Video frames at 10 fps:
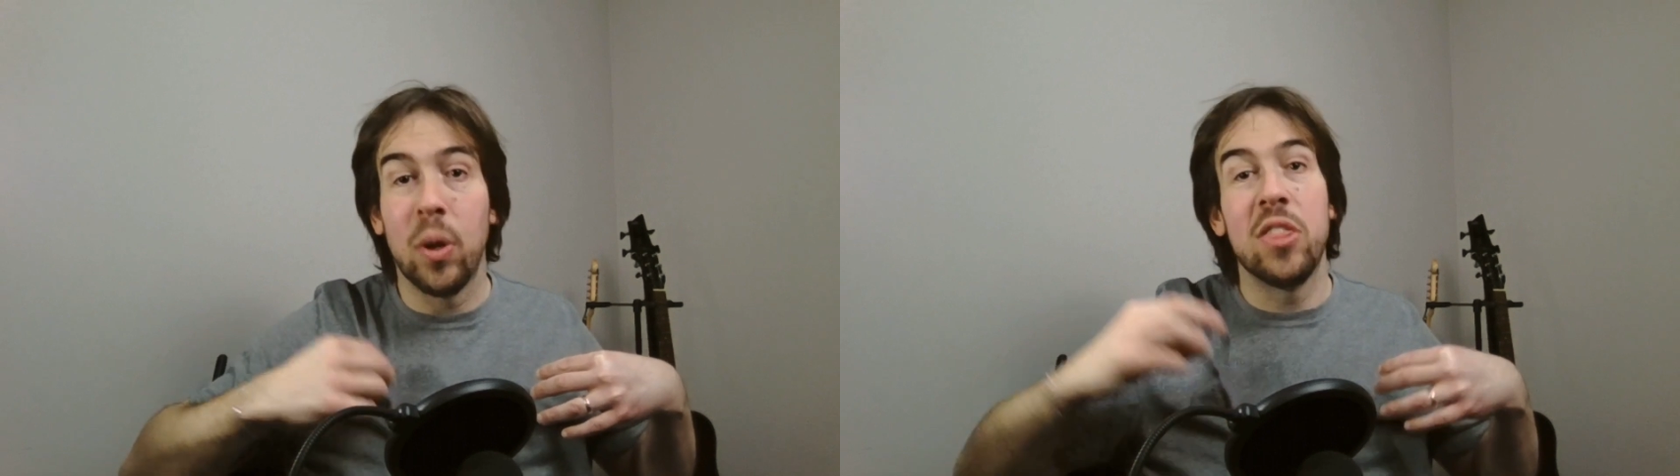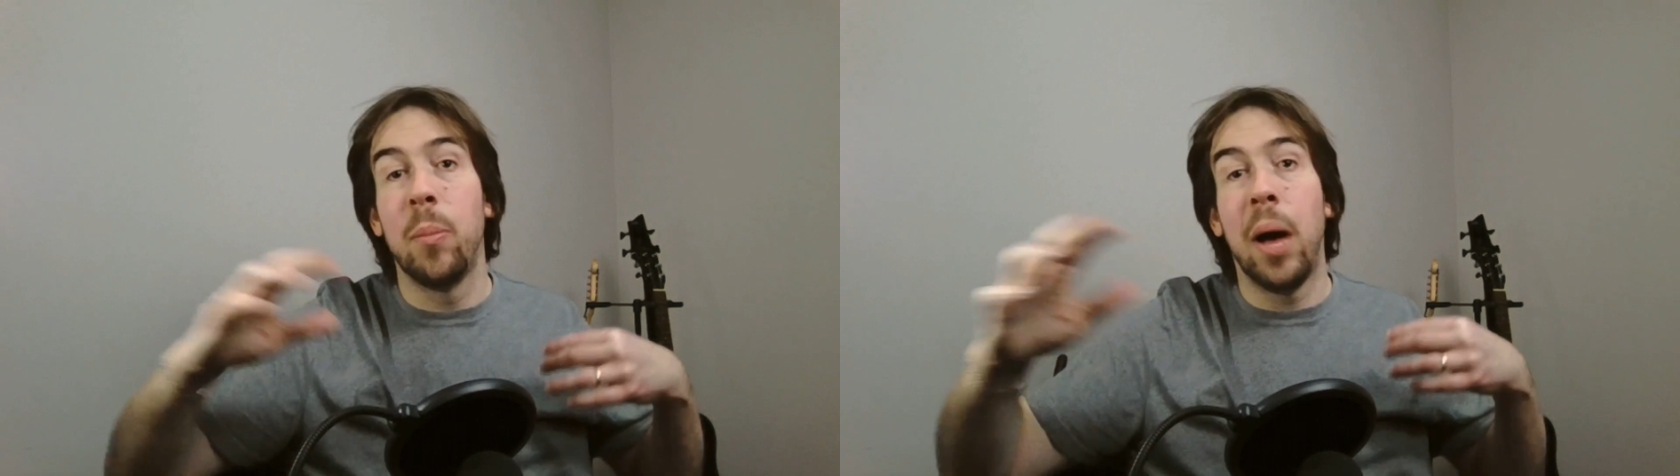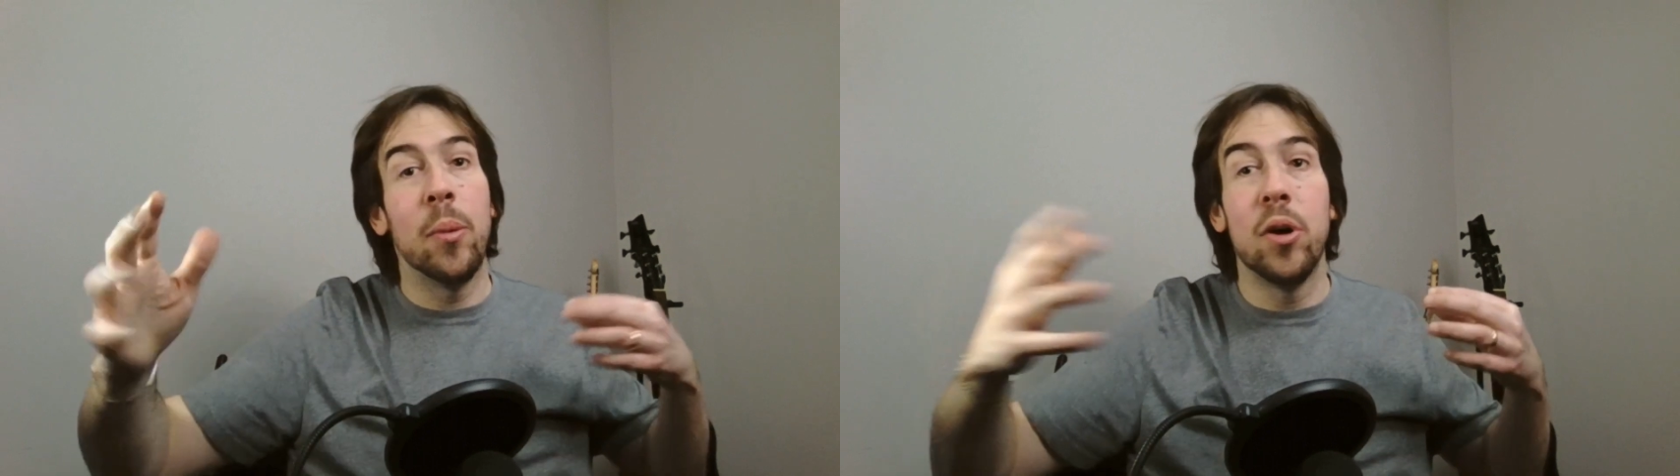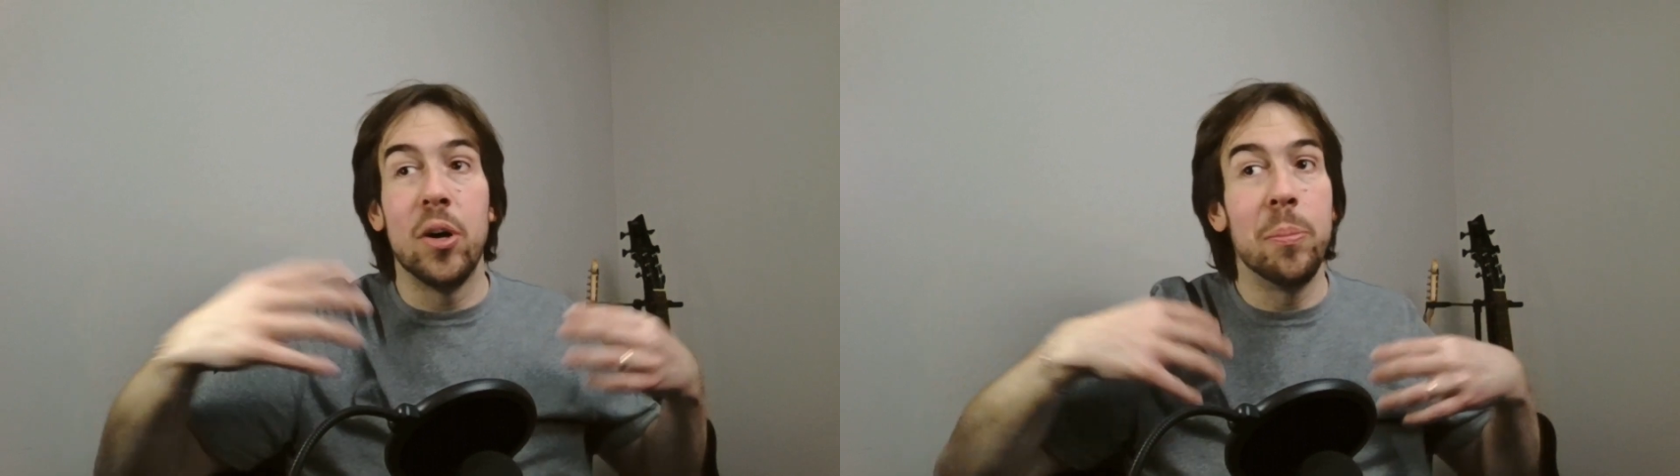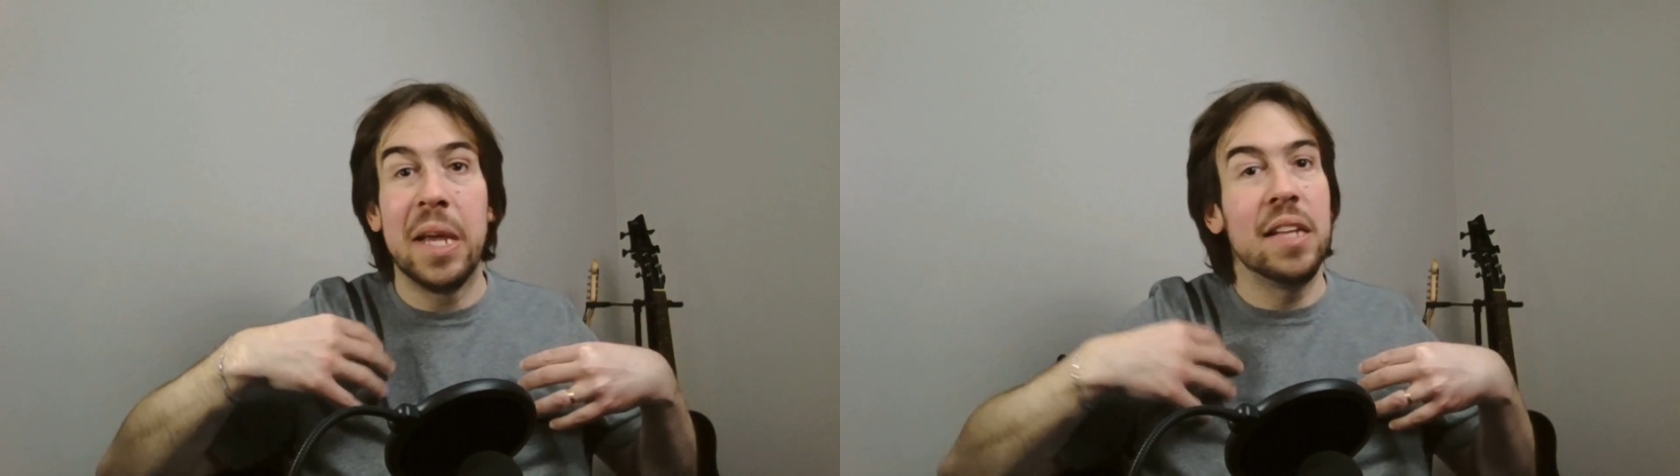what the
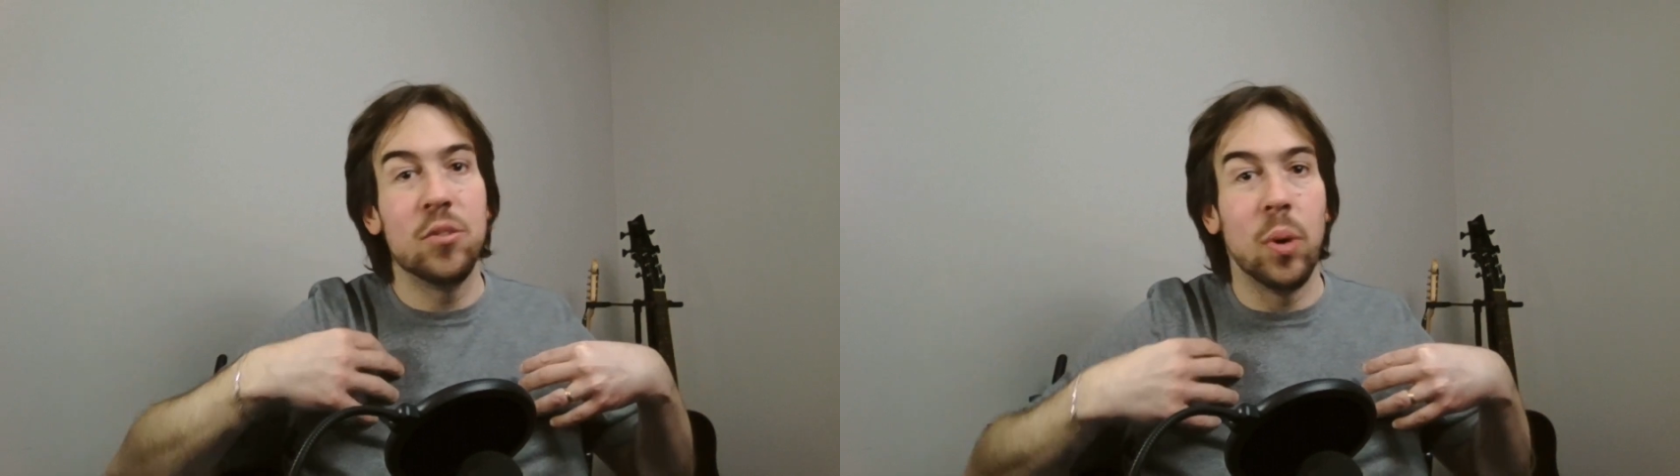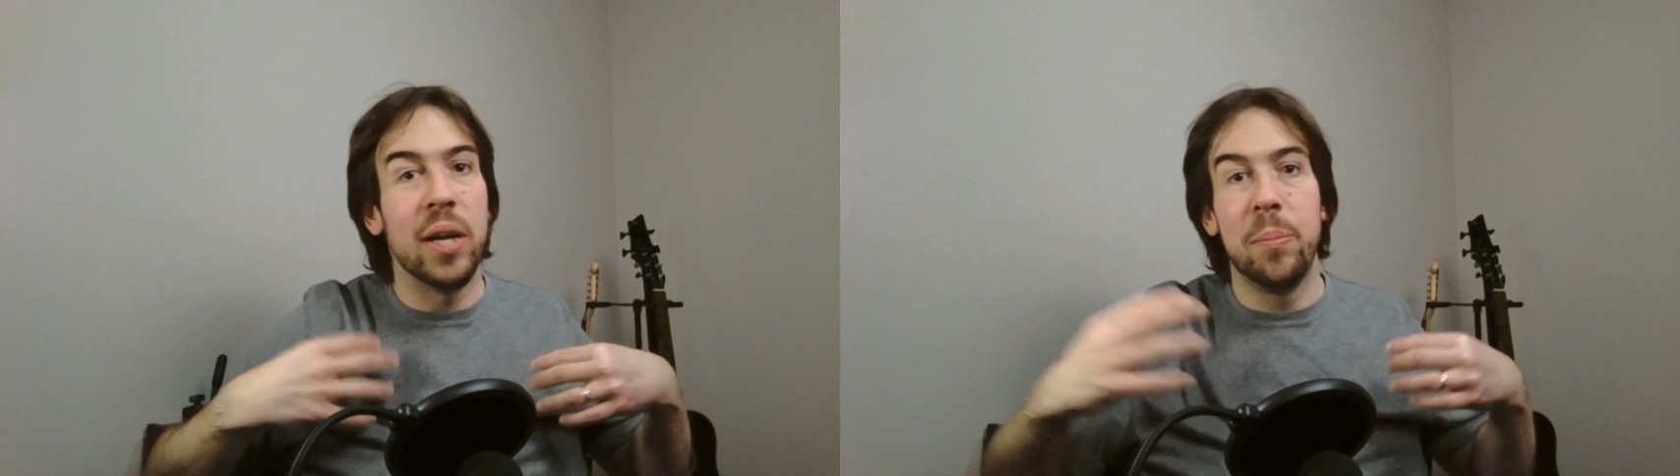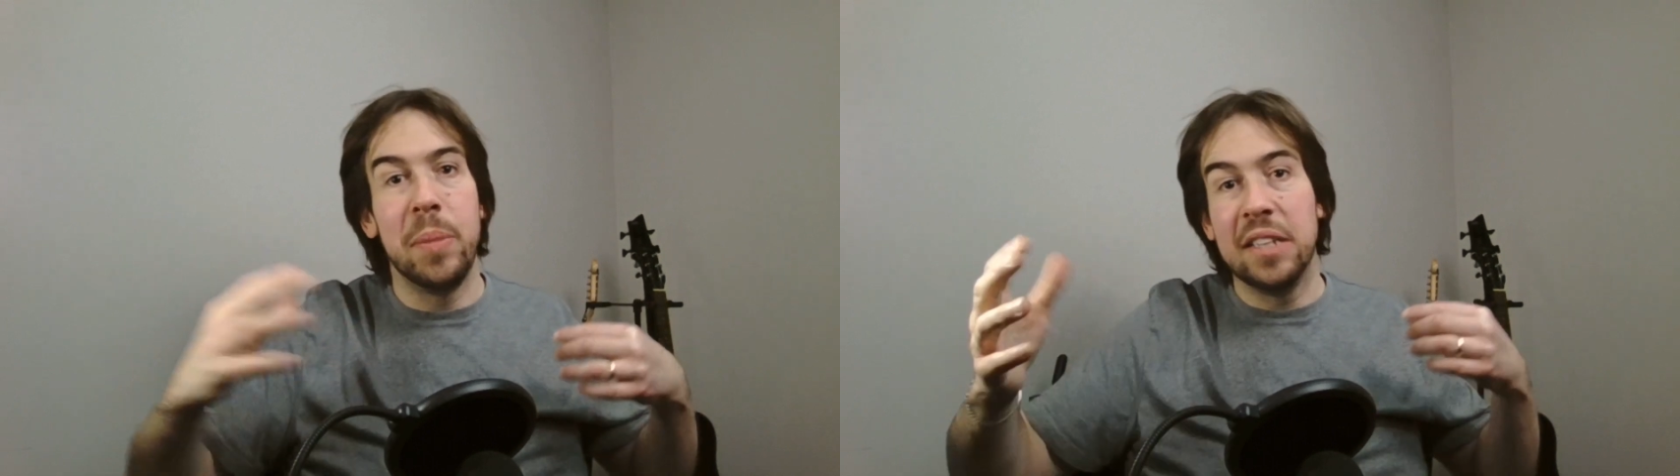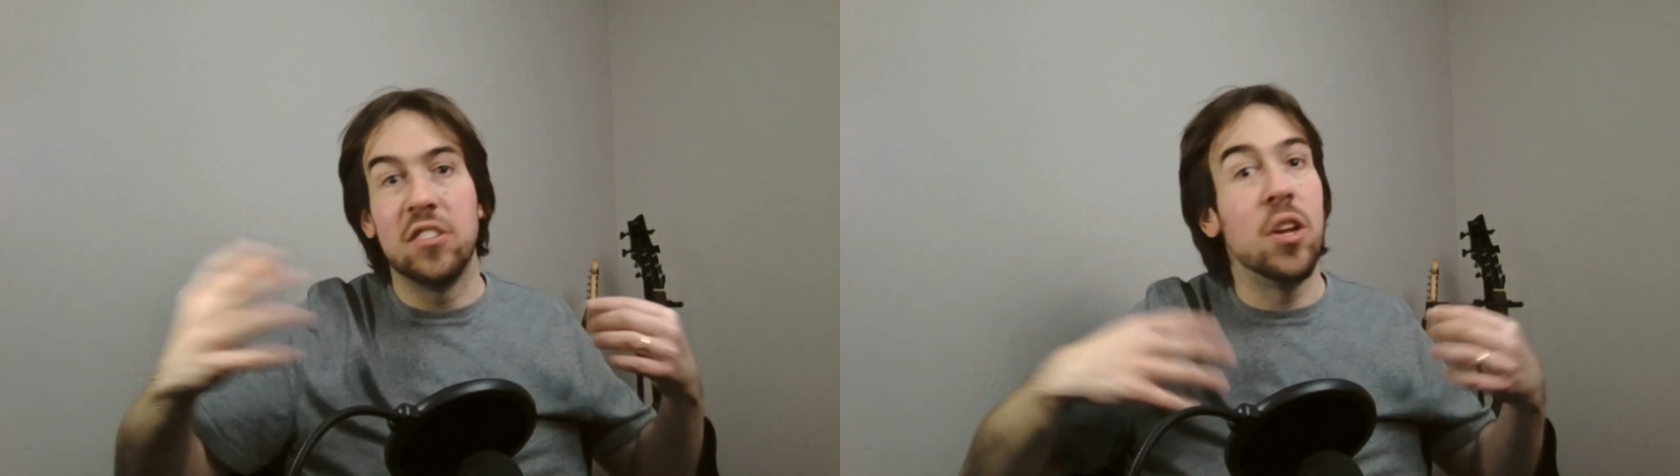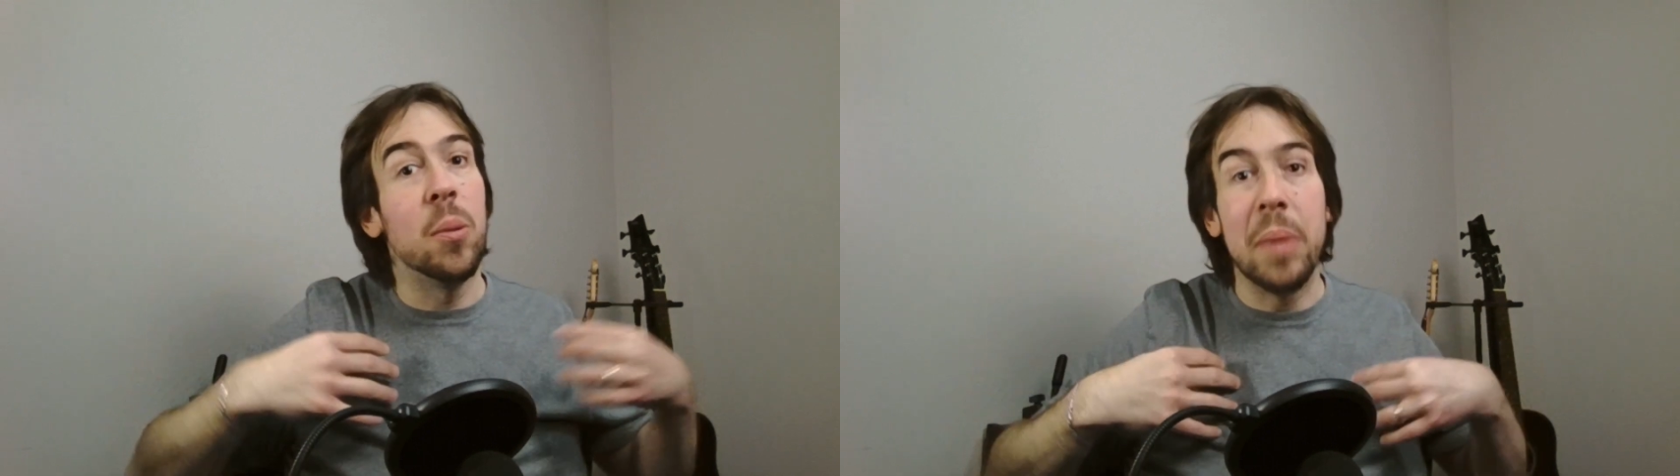Bible means, what it
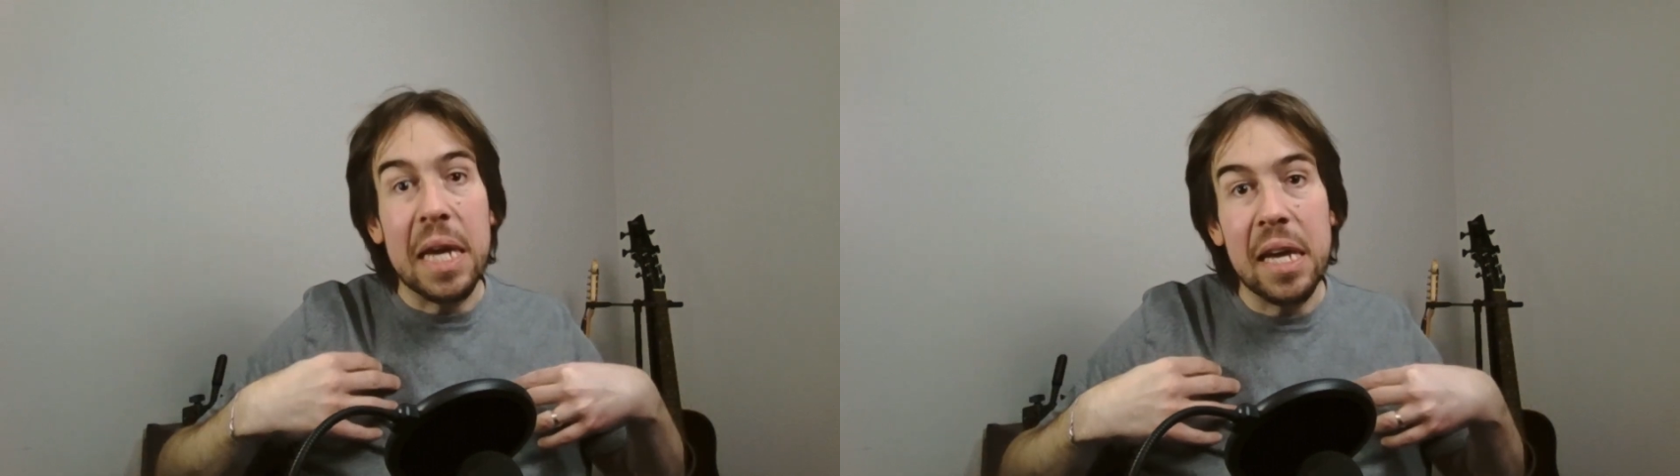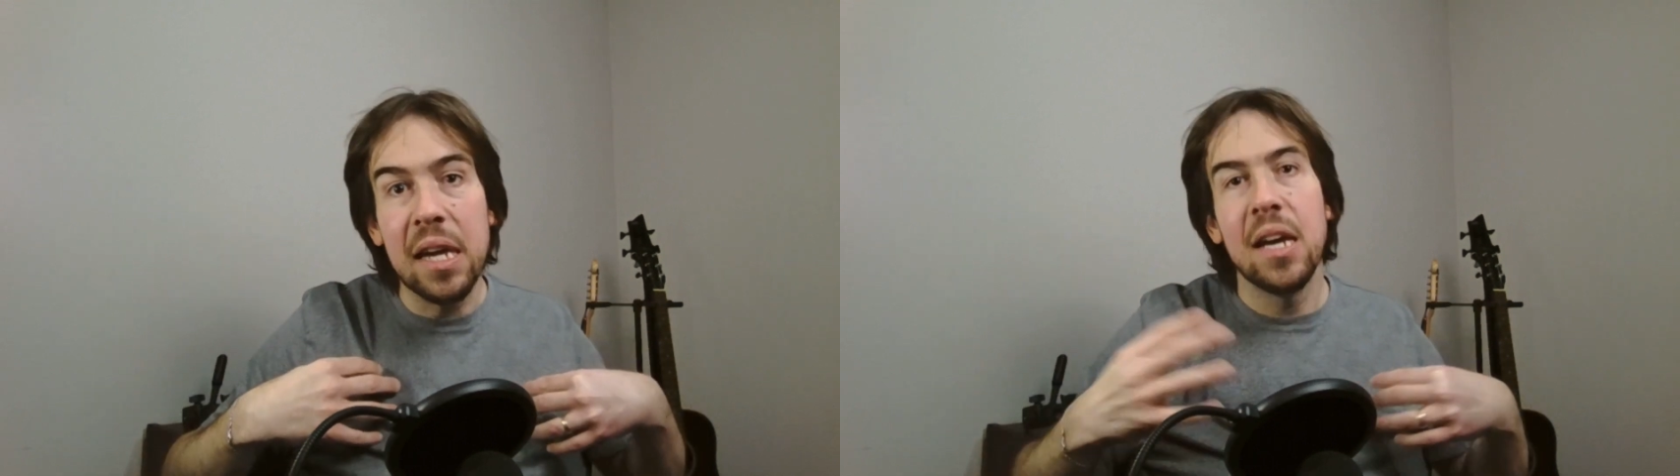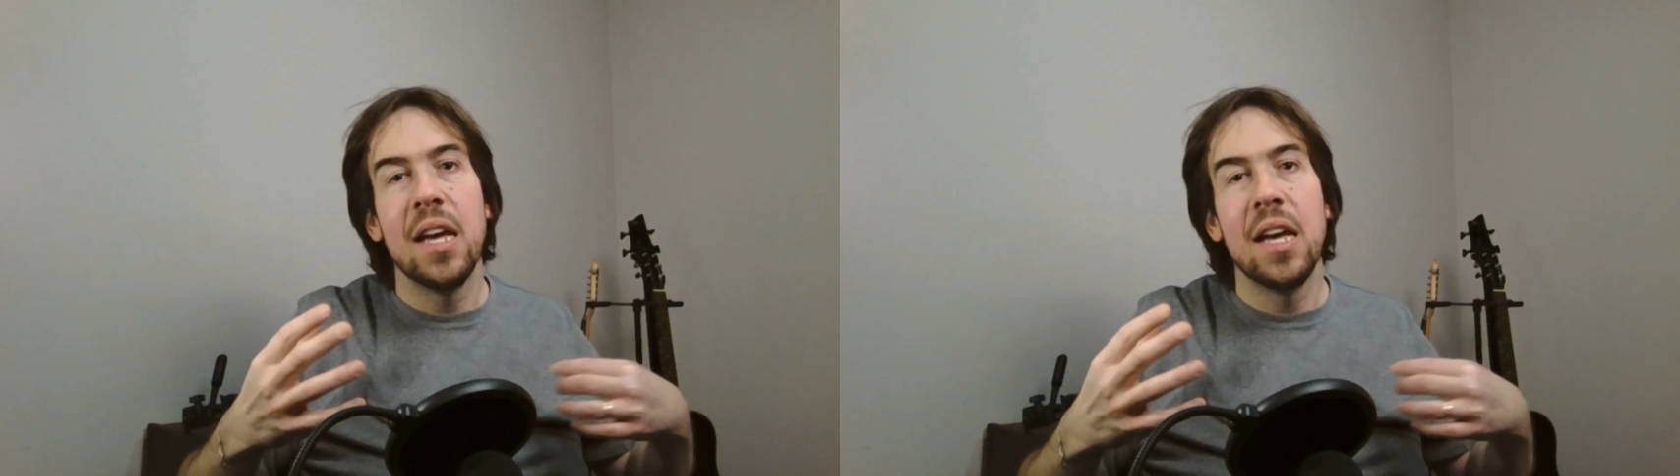means to me.